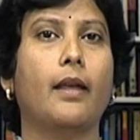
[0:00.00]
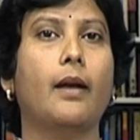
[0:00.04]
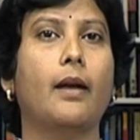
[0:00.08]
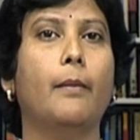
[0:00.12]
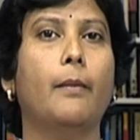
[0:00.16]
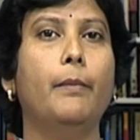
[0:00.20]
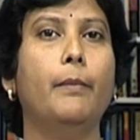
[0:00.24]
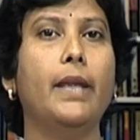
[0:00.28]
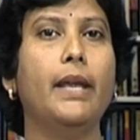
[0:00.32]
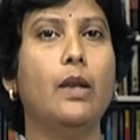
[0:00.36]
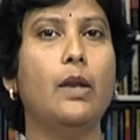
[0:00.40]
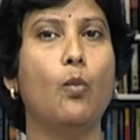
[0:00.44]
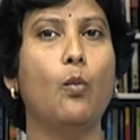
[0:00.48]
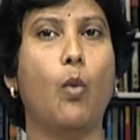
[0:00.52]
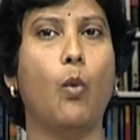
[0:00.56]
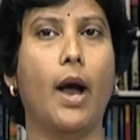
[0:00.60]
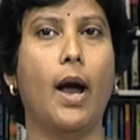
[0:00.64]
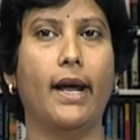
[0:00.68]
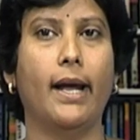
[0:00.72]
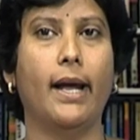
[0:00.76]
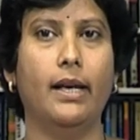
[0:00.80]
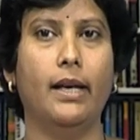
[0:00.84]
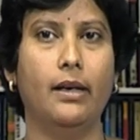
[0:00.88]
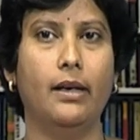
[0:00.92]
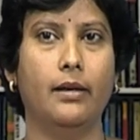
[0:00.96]

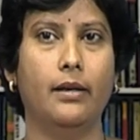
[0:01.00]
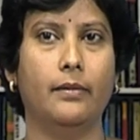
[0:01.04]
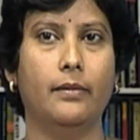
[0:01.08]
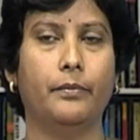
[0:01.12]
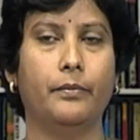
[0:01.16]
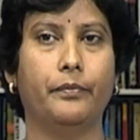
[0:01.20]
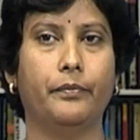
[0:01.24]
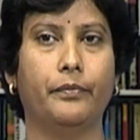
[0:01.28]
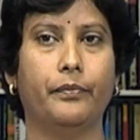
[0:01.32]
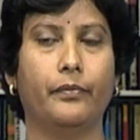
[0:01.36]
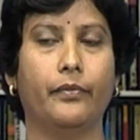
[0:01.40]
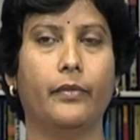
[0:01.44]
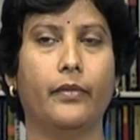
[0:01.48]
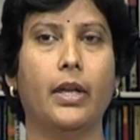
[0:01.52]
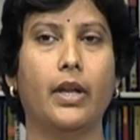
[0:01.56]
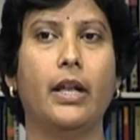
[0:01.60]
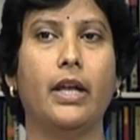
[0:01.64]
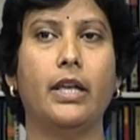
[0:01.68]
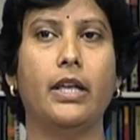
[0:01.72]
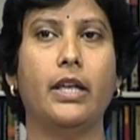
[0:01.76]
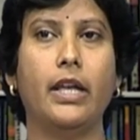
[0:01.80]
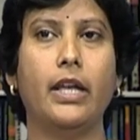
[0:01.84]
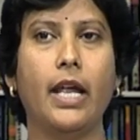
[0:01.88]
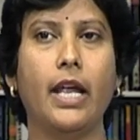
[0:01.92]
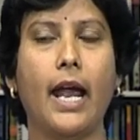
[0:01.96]
Meanwhile,
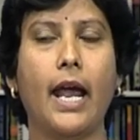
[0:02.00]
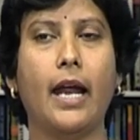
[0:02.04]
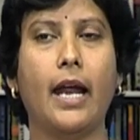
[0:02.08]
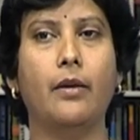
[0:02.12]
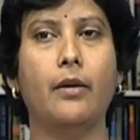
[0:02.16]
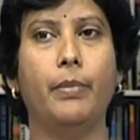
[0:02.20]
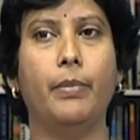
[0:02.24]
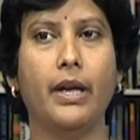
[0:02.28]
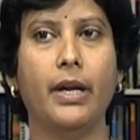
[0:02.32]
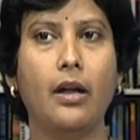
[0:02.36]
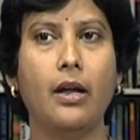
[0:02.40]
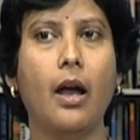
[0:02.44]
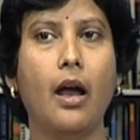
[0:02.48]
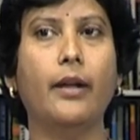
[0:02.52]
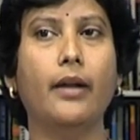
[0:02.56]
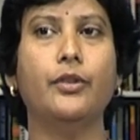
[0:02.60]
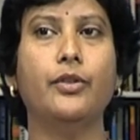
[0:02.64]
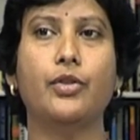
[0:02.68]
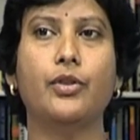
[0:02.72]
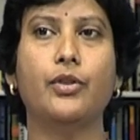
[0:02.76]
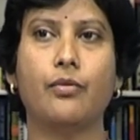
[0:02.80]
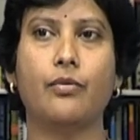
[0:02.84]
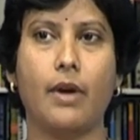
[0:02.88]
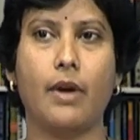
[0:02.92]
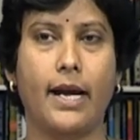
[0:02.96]
he had begun
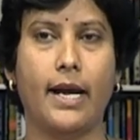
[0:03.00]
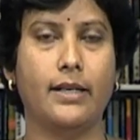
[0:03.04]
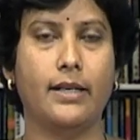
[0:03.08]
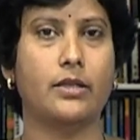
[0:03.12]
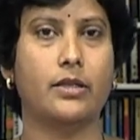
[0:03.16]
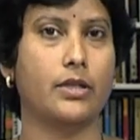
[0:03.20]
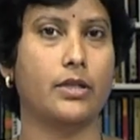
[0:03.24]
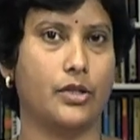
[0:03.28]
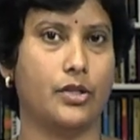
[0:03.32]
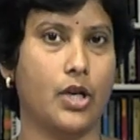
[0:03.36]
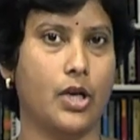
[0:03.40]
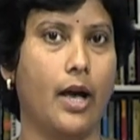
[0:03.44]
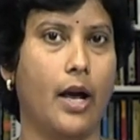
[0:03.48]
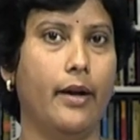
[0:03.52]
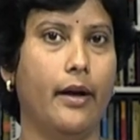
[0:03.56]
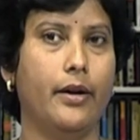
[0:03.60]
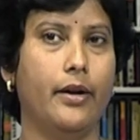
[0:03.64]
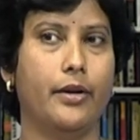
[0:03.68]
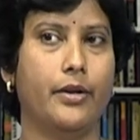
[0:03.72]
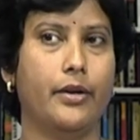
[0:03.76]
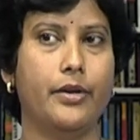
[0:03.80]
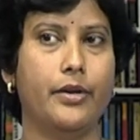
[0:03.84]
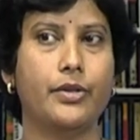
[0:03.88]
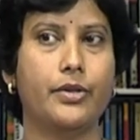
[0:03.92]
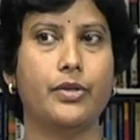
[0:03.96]
to write
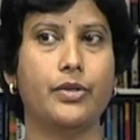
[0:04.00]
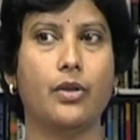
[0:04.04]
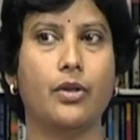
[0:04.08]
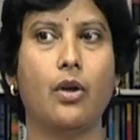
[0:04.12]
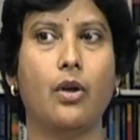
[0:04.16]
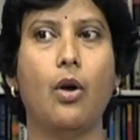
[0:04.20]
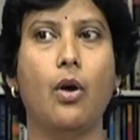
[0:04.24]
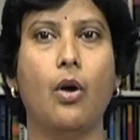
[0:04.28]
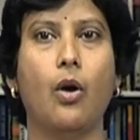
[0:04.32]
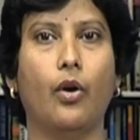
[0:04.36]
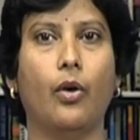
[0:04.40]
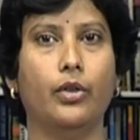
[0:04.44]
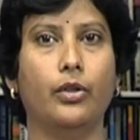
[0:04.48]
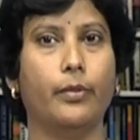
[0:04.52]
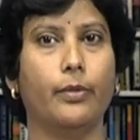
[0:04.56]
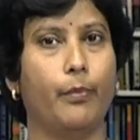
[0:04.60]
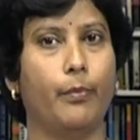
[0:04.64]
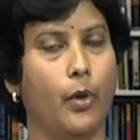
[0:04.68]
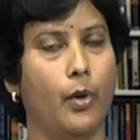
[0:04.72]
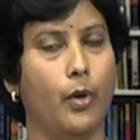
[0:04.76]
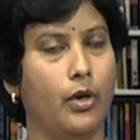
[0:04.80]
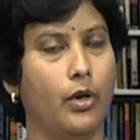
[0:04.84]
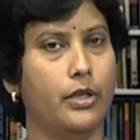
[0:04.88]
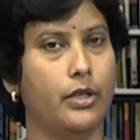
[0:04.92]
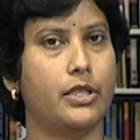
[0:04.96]
satires on the
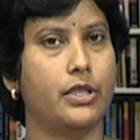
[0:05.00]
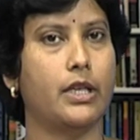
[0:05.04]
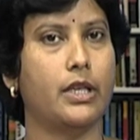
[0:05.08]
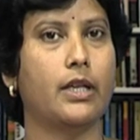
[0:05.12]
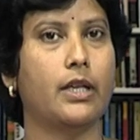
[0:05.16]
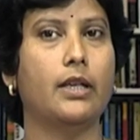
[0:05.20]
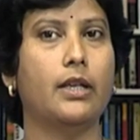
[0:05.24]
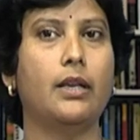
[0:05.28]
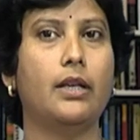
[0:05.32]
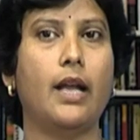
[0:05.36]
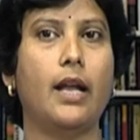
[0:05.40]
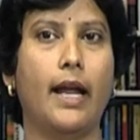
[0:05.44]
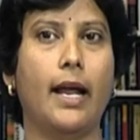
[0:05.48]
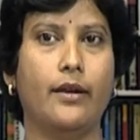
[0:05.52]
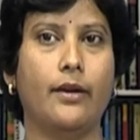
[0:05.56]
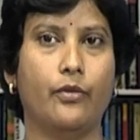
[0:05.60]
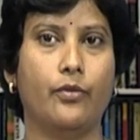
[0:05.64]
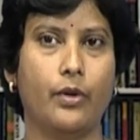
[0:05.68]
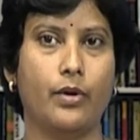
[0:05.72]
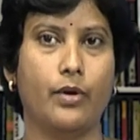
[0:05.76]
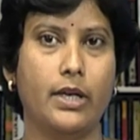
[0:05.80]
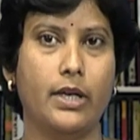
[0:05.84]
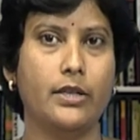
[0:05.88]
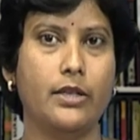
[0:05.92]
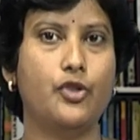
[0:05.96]
political and
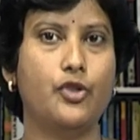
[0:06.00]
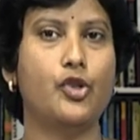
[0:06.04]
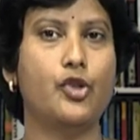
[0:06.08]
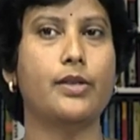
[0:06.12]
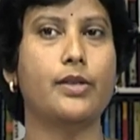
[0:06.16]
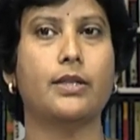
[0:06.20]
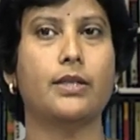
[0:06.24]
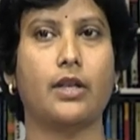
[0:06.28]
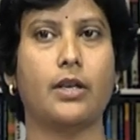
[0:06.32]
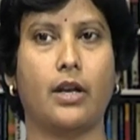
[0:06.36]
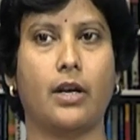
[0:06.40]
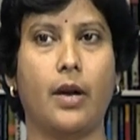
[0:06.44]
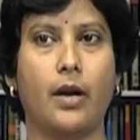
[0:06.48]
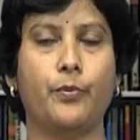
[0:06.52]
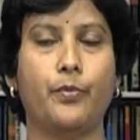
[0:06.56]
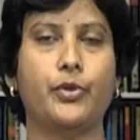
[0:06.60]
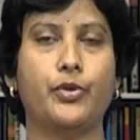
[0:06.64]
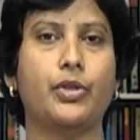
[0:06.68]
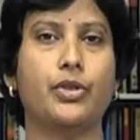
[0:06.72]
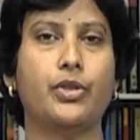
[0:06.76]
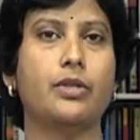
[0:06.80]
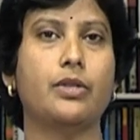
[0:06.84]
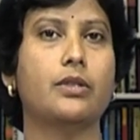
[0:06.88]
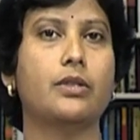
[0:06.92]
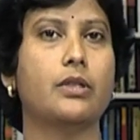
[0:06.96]
religious
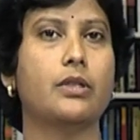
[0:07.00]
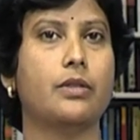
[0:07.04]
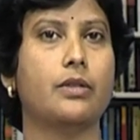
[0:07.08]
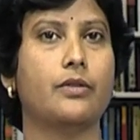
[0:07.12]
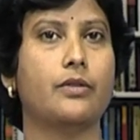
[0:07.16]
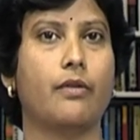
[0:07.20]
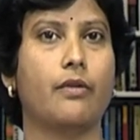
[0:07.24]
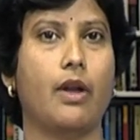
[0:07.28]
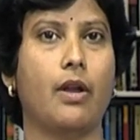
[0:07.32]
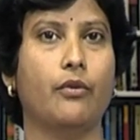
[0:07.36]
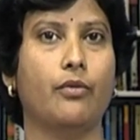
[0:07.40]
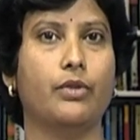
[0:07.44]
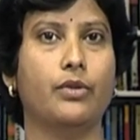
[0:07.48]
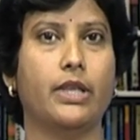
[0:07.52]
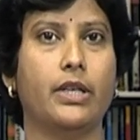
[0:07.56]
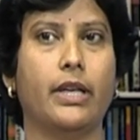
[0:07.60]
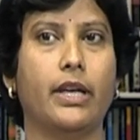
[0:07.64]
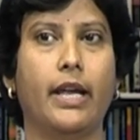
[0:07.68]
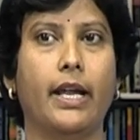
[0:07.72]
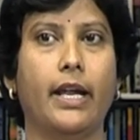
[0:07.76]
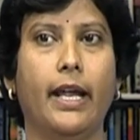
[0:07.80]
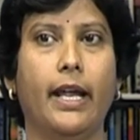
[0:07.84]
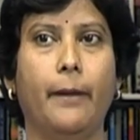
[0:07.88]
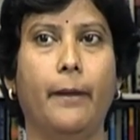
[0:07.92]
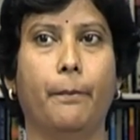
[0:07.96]
corruptions
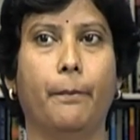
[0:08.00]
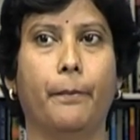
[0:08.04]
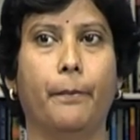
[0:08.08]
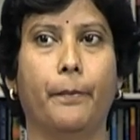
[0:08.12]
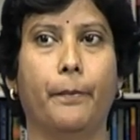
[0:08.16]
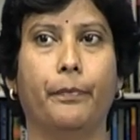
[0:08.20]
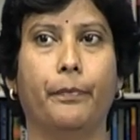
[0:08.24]
surrounding him.